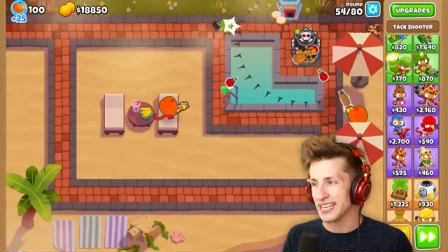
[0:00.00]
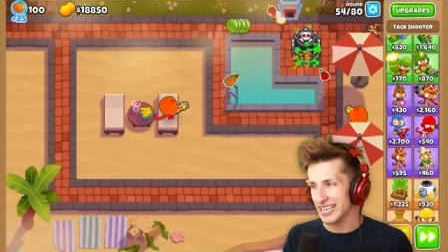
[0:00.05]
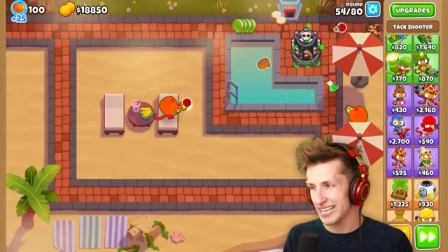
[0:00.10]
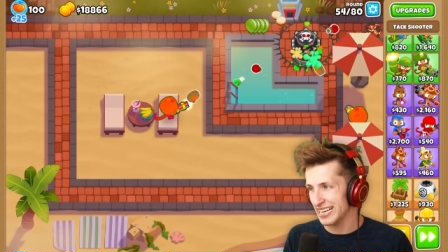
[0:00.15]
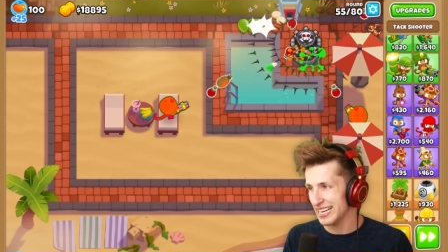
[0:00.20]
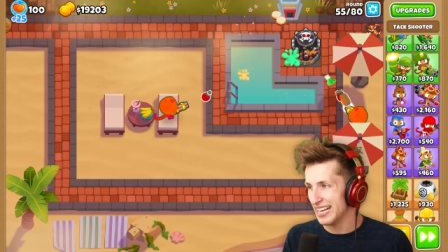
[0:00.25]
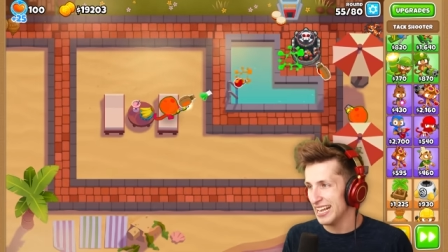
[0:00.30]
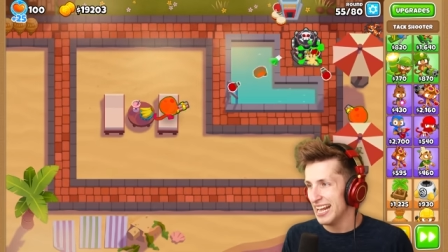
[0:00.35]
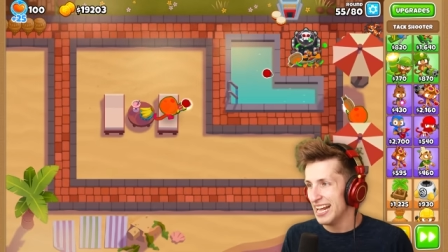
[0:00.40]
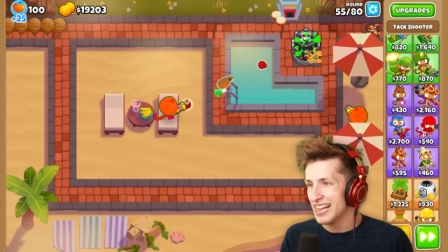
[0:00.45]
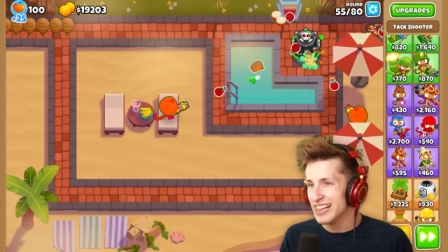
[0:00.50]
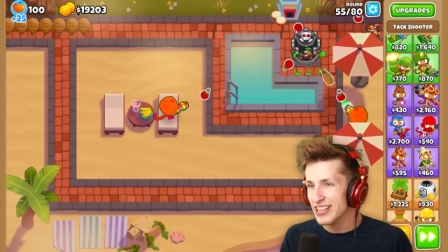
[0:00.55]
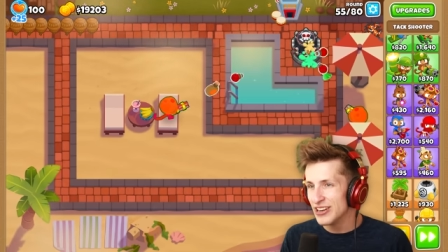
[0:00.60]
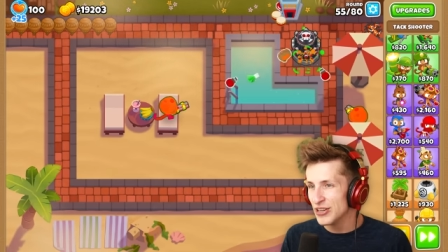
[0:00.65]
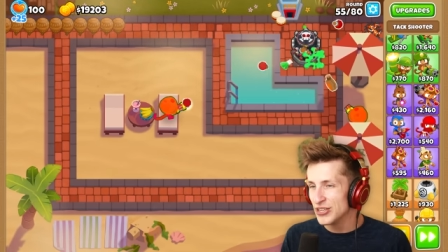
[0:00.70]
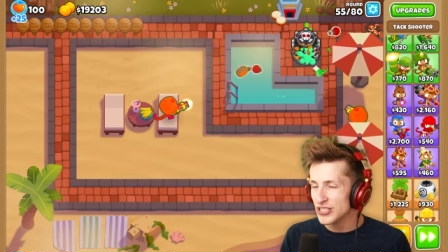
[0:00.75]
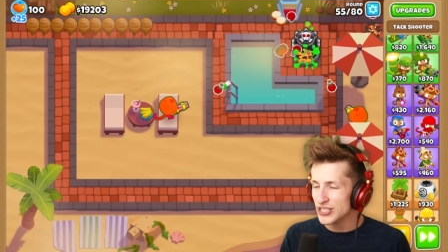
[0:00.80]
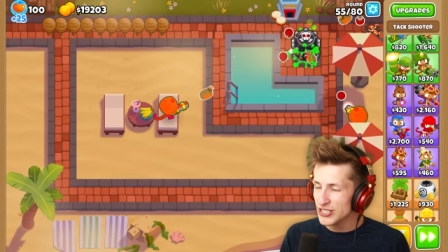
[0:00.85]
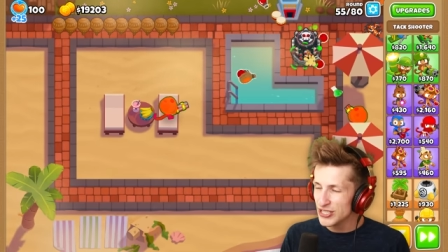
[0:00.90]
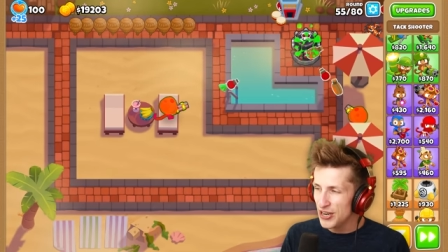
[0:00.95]
it,
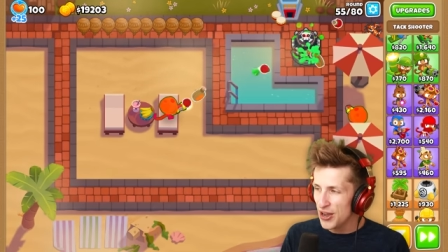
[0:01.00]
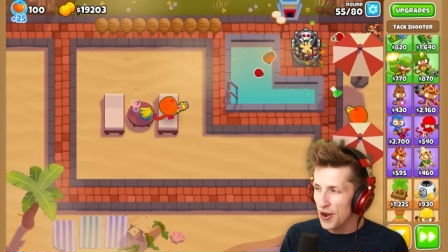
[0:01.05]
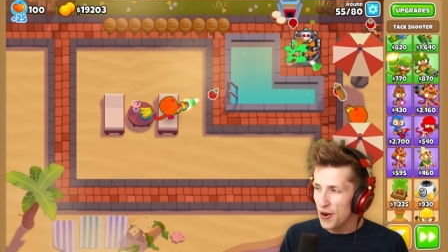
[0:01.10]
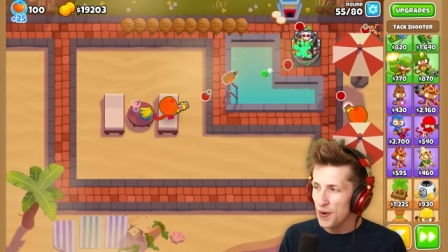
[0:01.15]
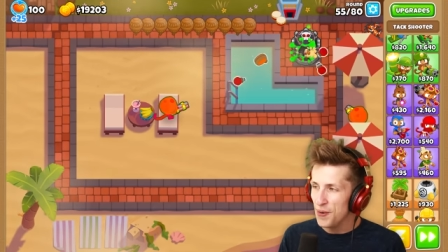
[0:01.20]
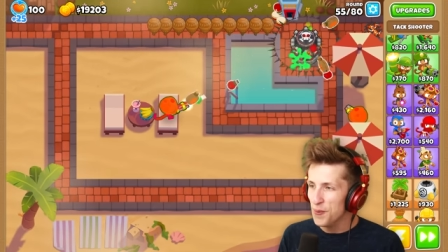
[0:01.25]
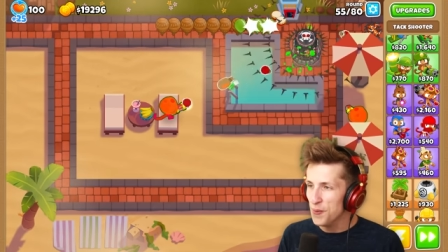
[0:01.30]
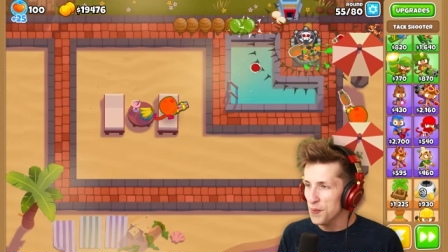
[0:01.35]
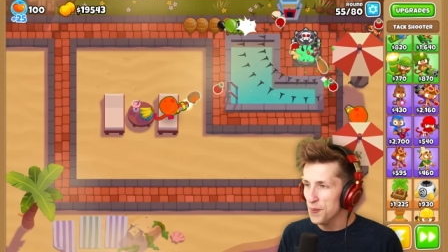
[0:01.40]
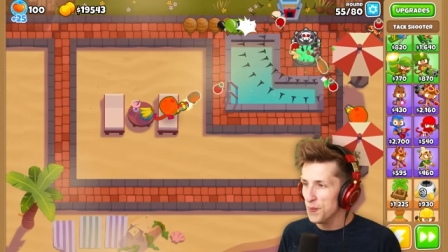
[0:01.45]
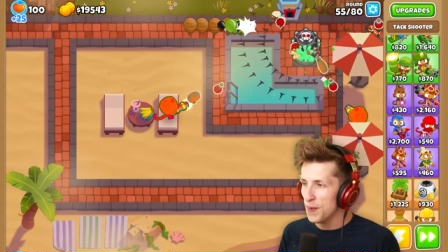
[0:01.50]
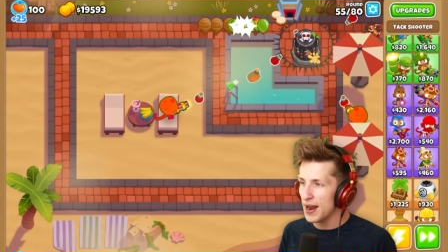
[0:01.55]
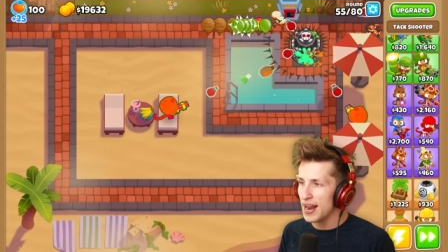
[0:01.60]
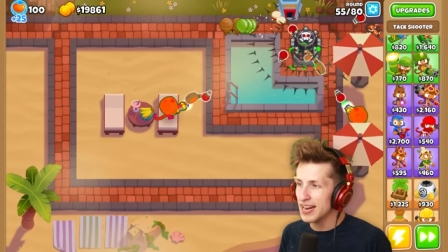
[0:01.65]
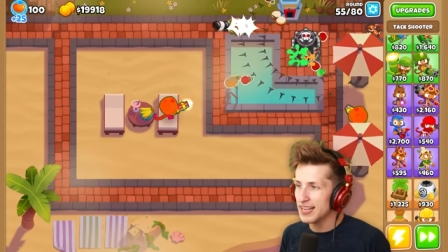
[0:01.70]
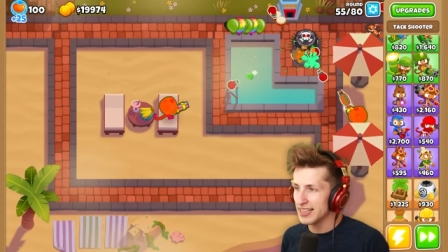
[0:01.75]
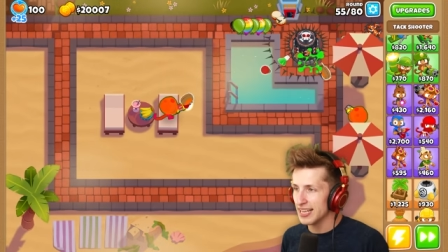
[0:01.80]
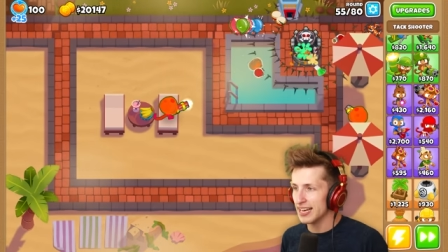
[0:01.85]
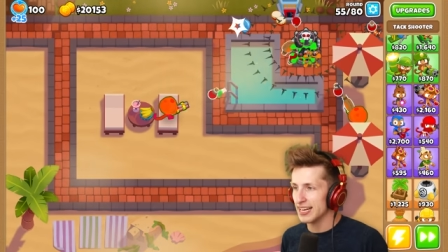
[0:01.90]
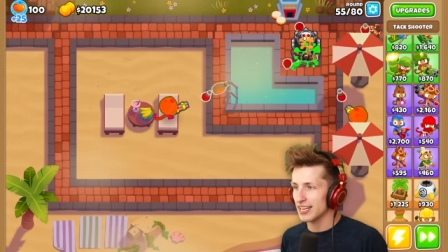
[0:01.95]
there's no
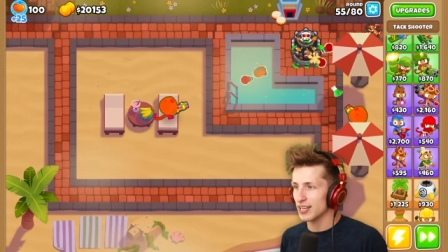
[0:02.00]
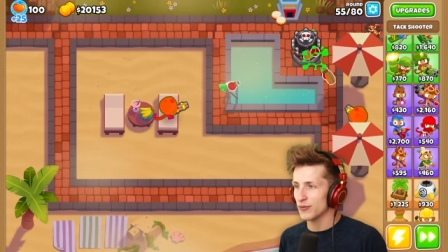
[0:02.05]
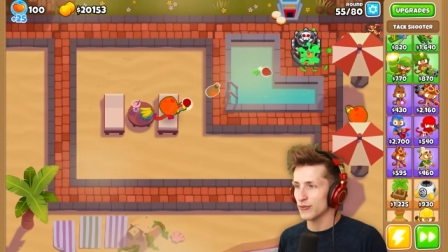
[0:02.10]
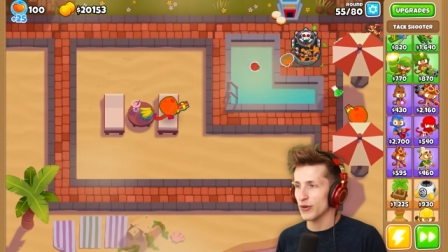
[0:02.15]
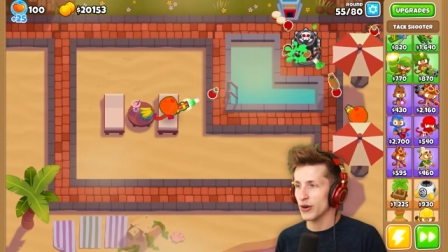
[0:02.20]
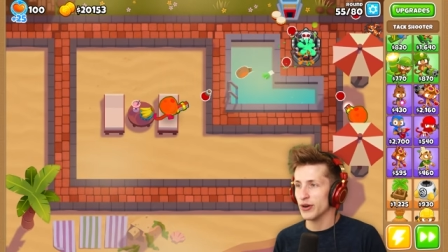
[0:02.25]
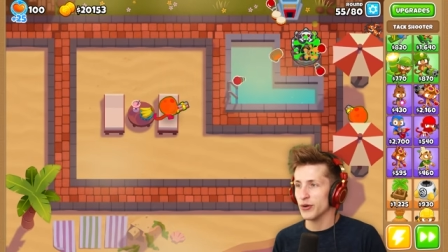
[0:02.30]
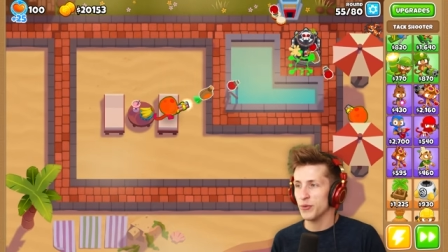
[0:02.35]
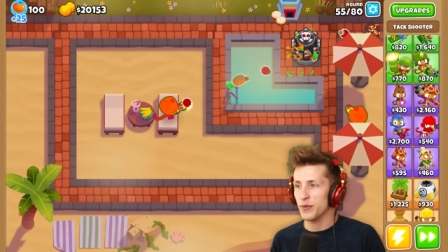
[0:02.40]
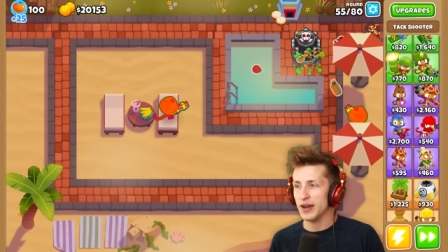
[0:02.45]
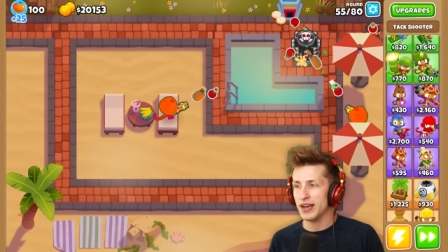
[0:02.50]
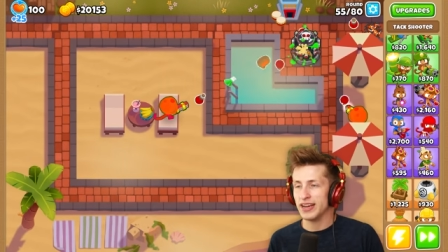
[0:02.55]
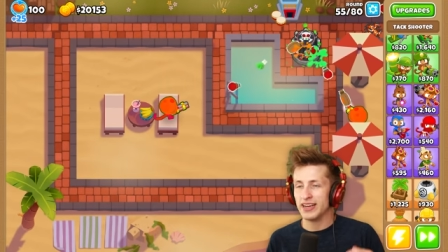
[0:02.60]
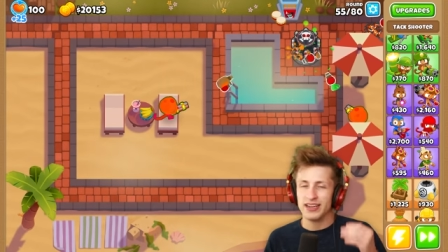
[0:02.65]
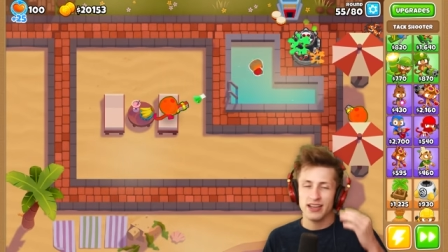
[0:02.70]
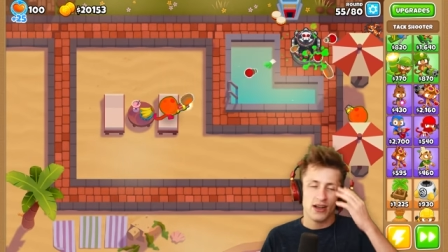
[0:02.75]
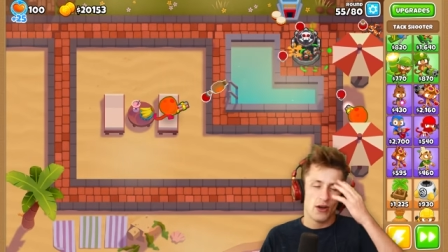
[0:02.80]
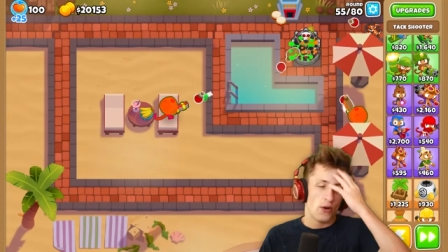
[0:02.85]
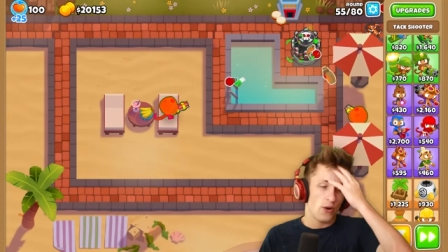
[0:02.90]
way that it can run away.